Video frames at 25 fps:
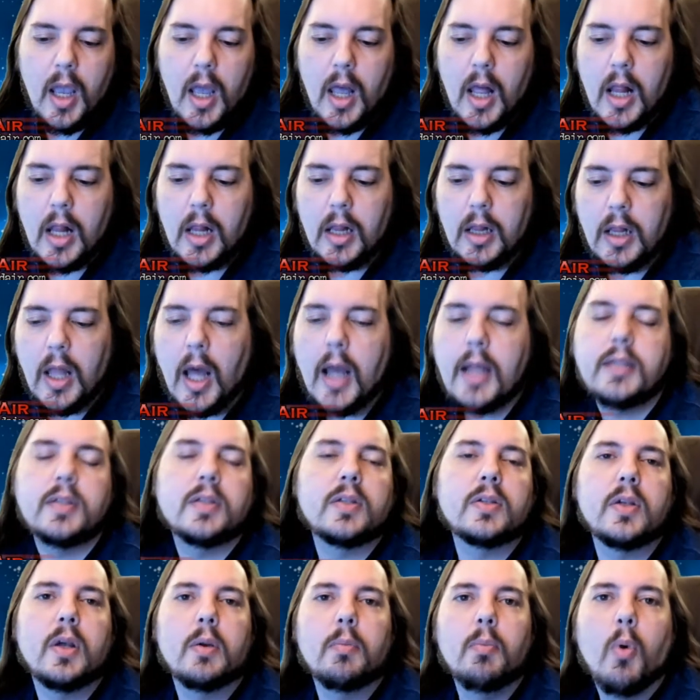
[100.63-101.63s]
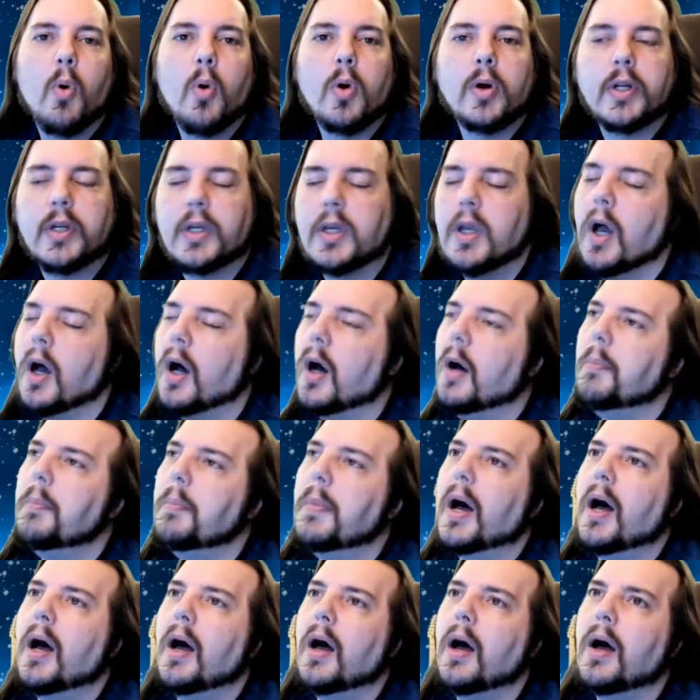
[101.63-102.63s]
Lots more to come.
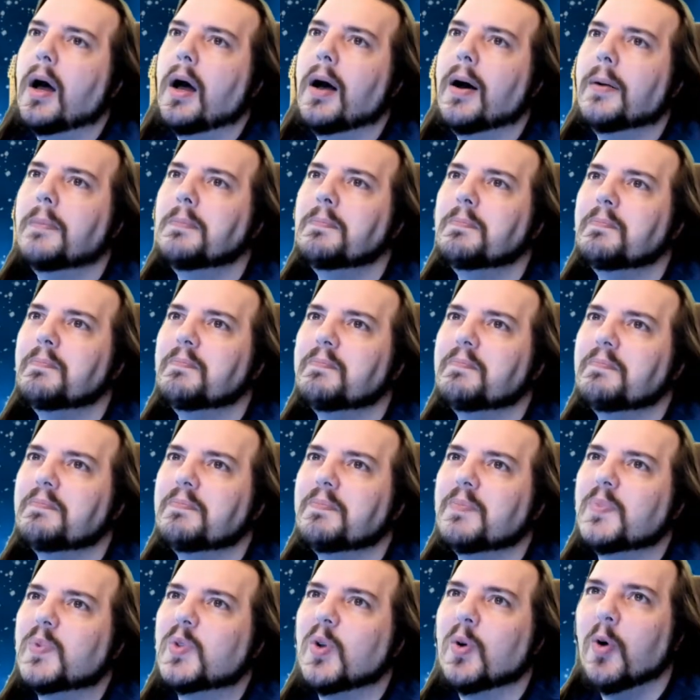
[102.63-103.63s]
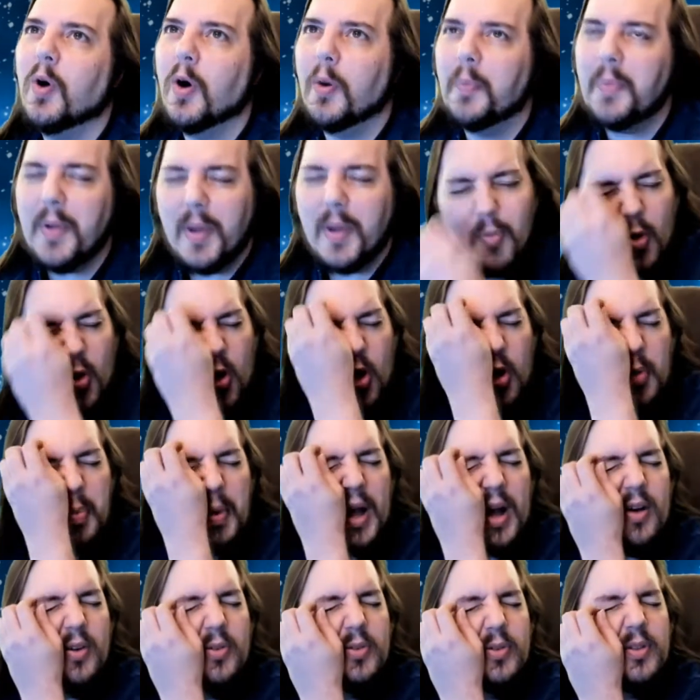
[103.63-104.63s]
So a bit more
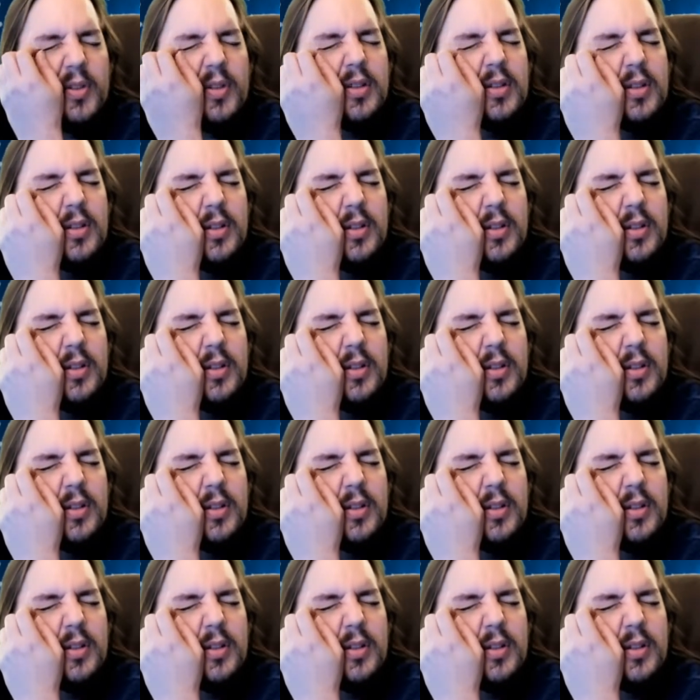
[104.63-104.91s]
about